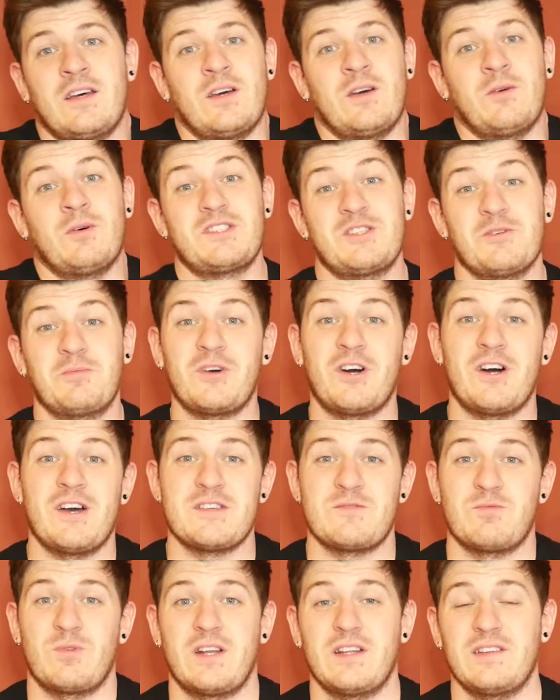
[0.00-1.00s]
What's up,
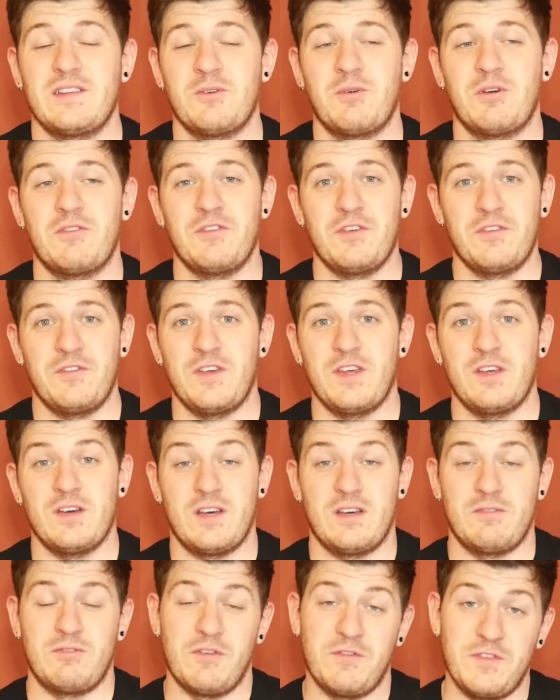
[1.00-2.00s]
guys? Want to do a
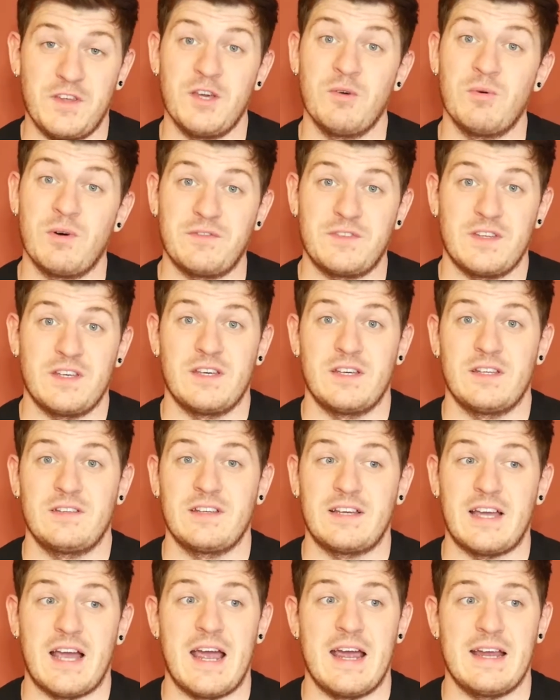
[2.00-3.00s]
review of
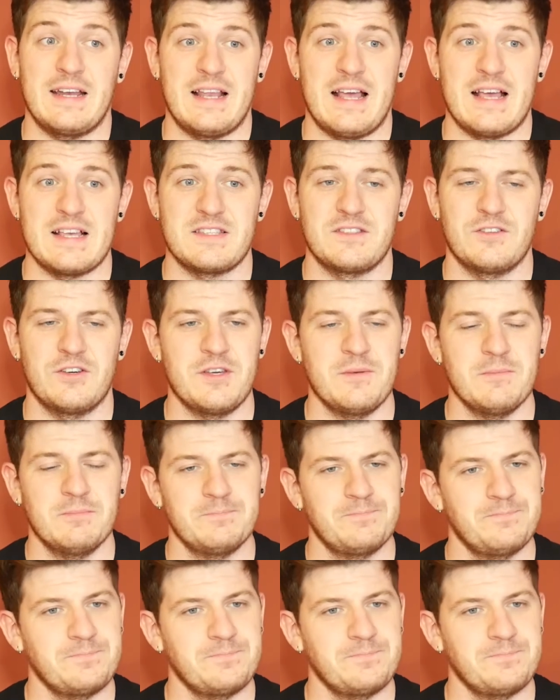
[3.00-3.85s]
the card last night.